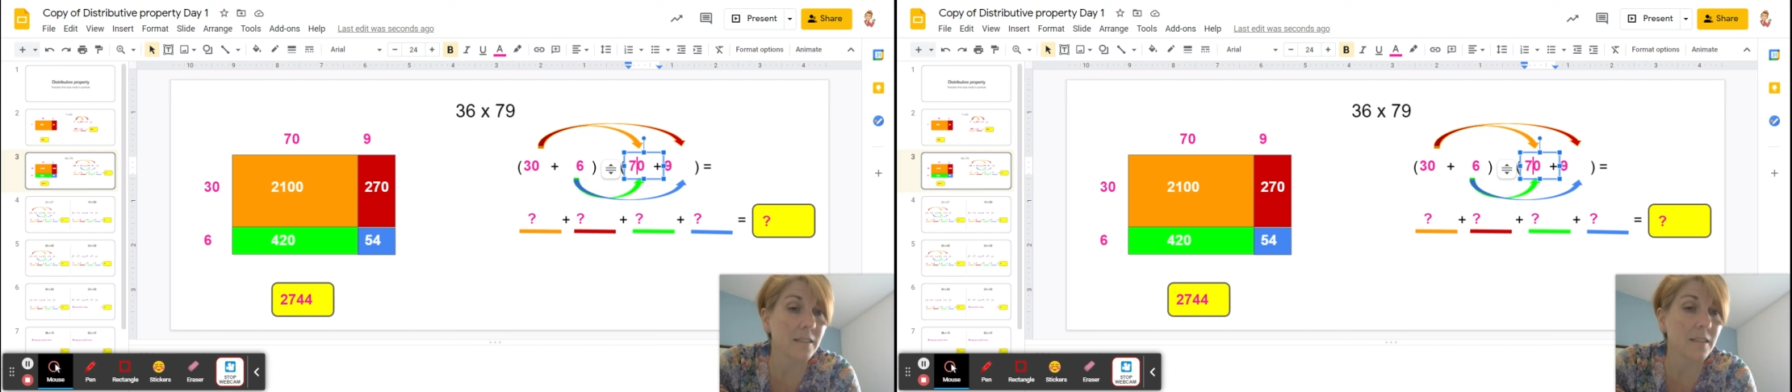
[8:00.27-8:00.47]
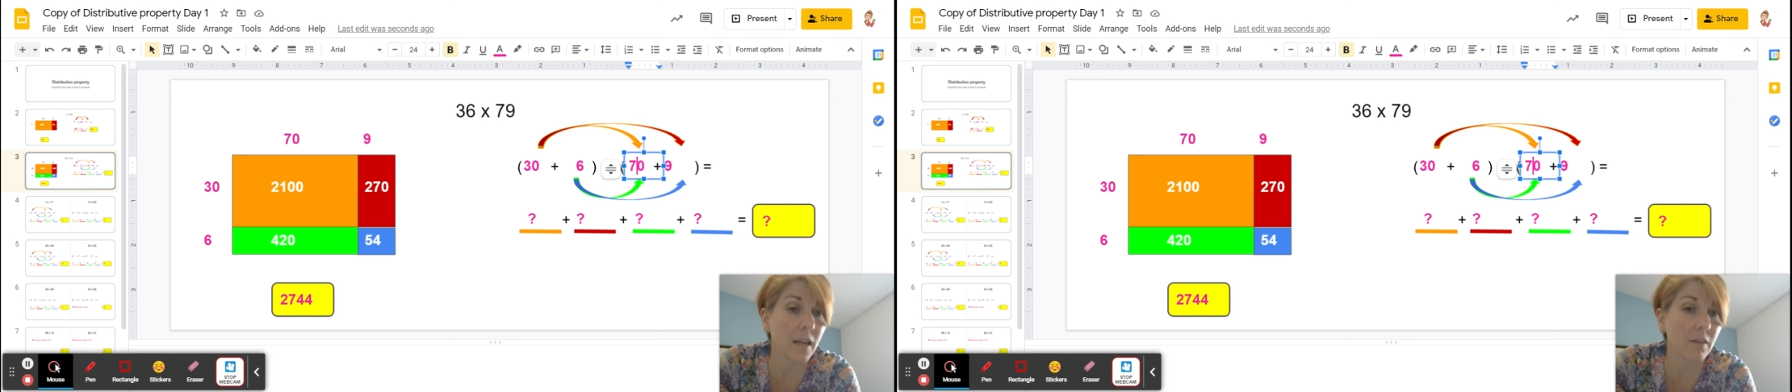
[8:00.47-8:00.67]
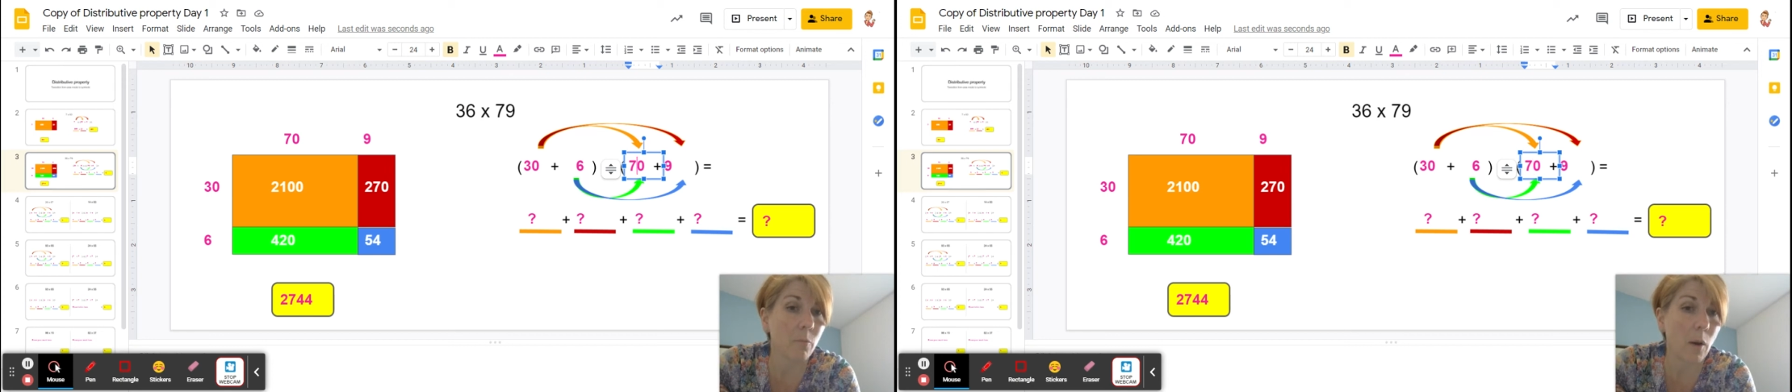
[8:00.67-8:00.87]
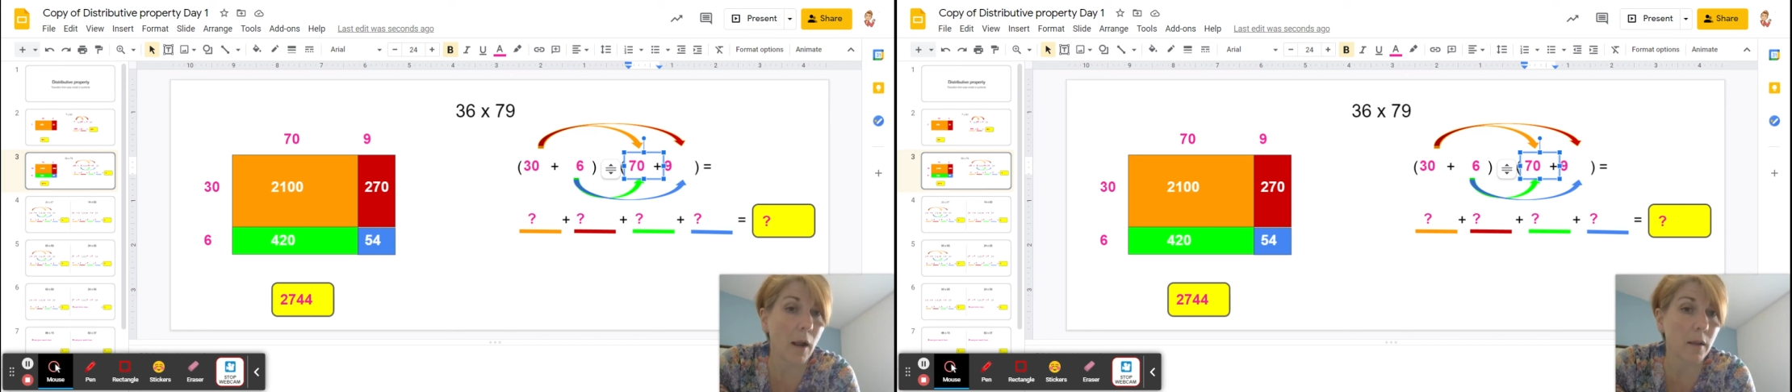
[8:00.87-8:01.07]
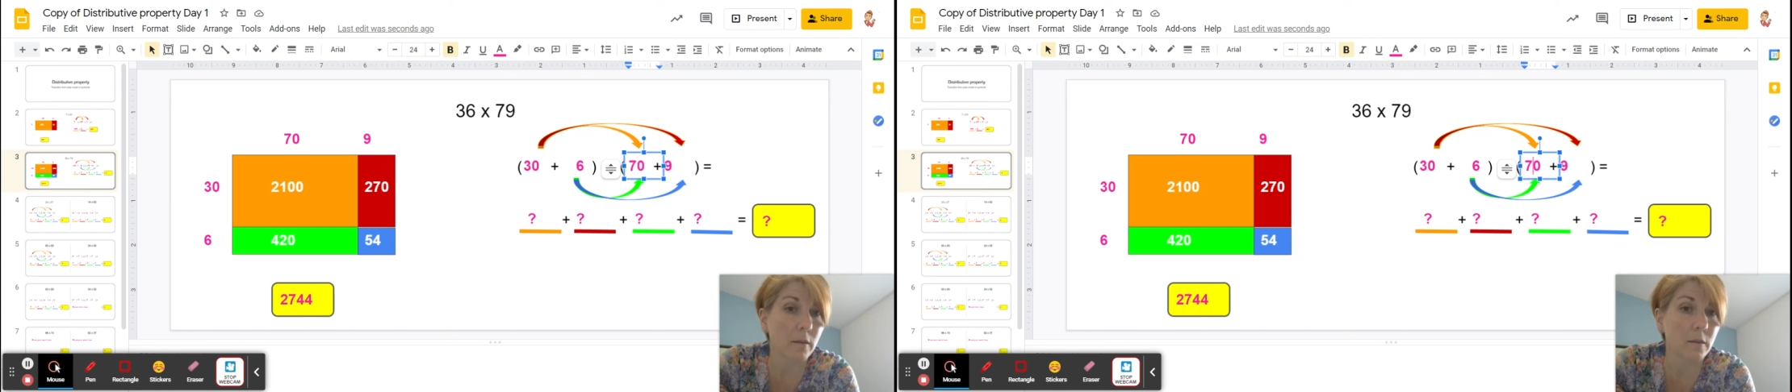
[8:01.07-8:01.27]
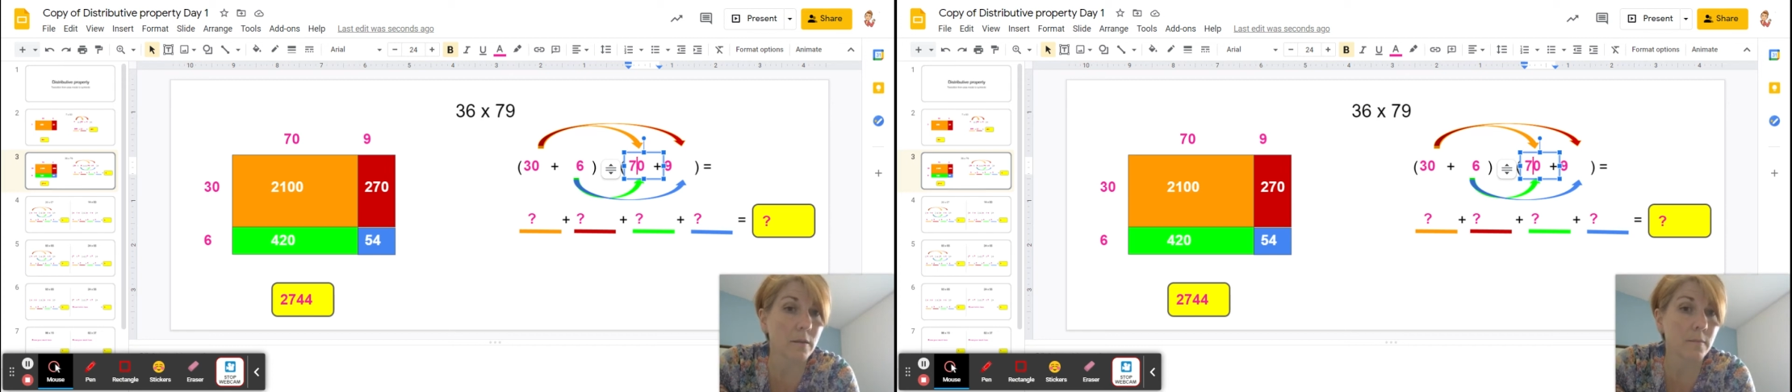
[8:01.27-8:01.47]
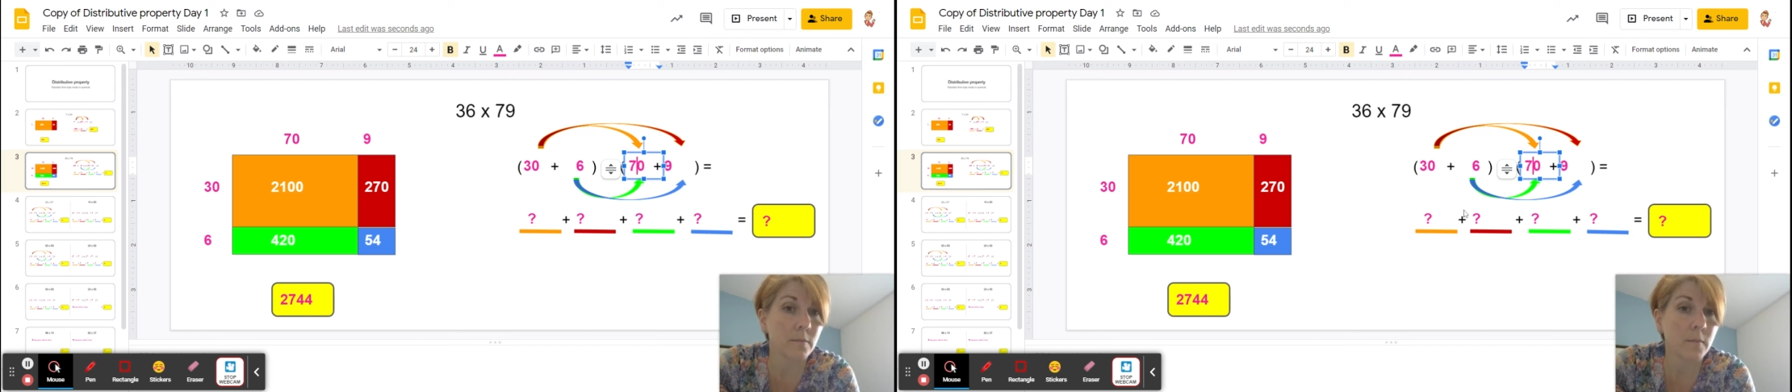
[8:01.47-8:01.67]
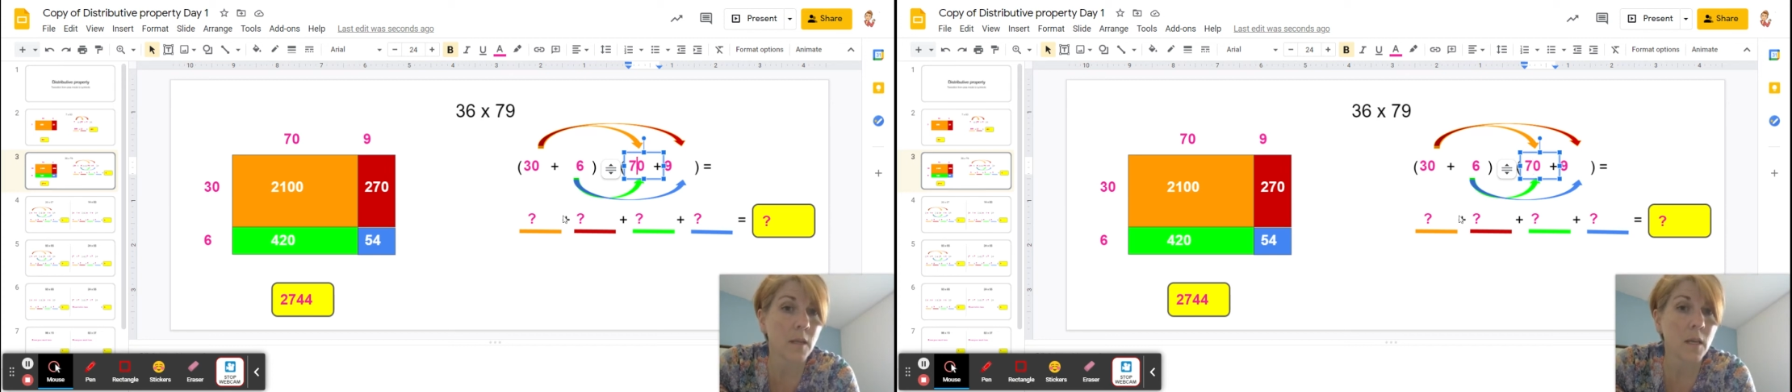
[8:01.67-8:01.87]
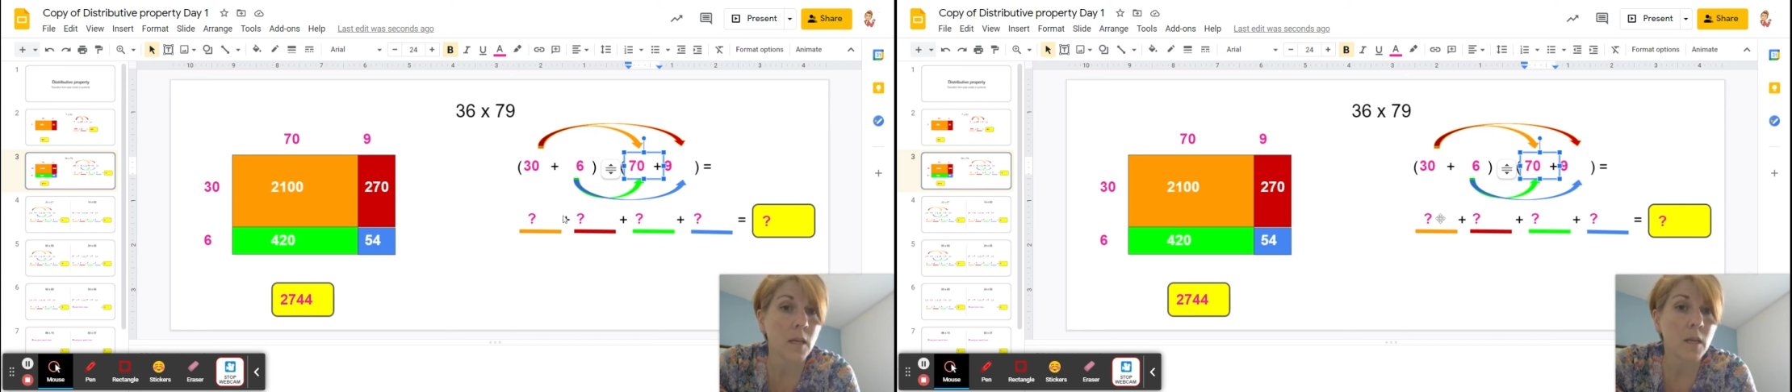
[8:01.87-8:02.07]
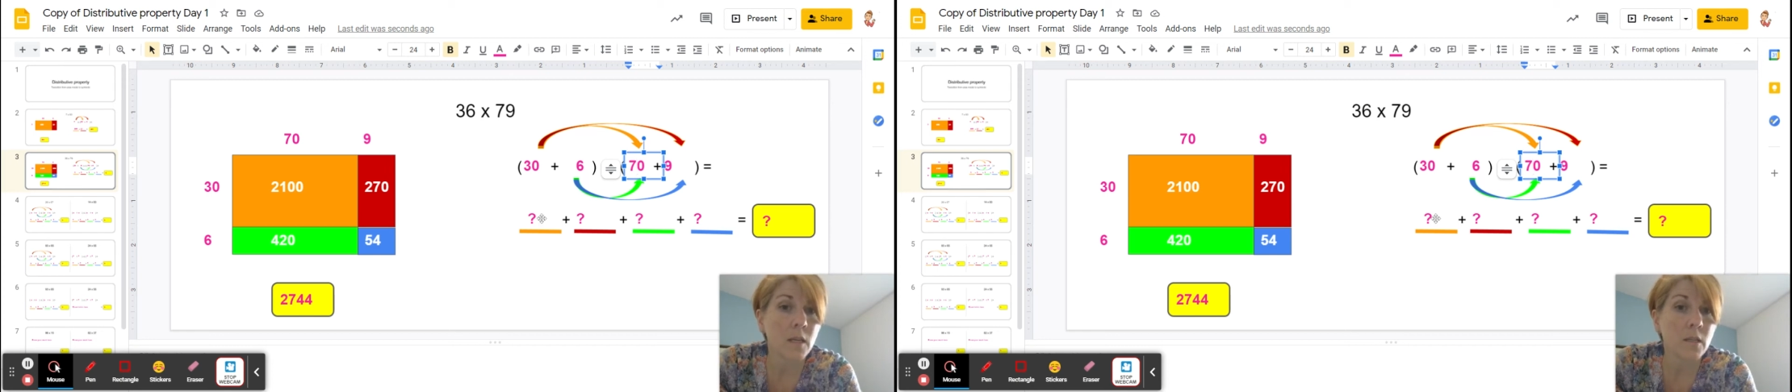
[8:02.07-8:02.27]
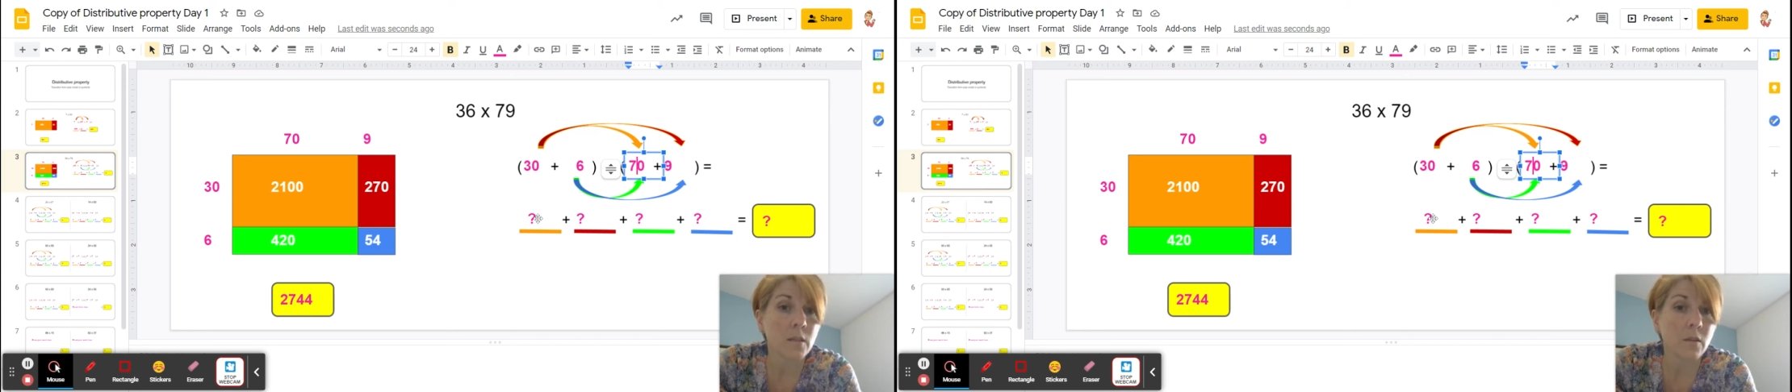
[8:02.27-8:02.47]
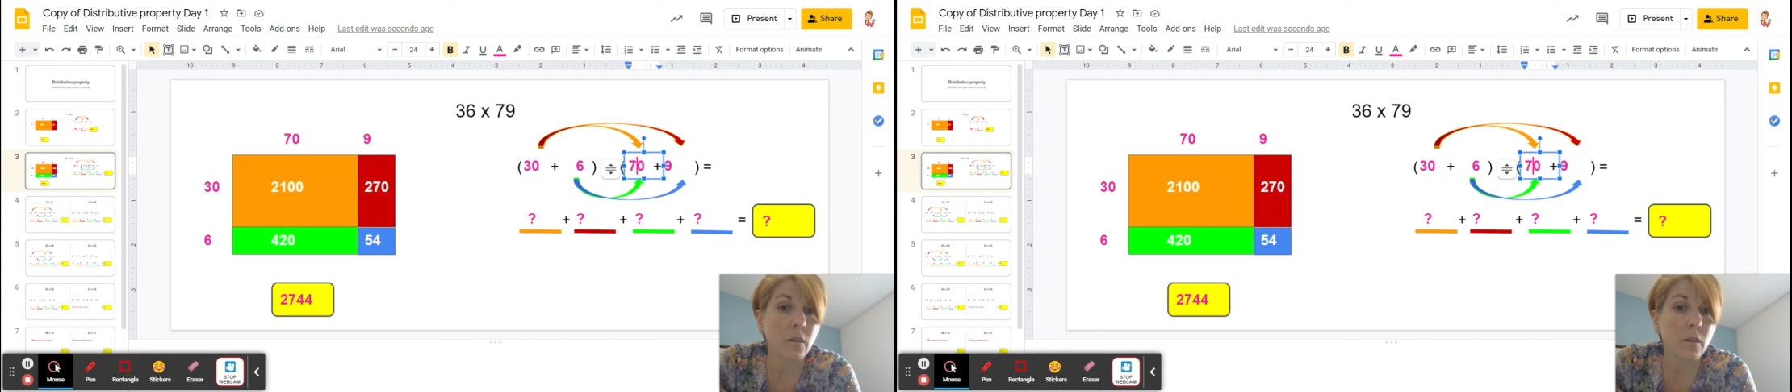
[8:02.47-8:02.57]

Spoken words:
set of brackets. So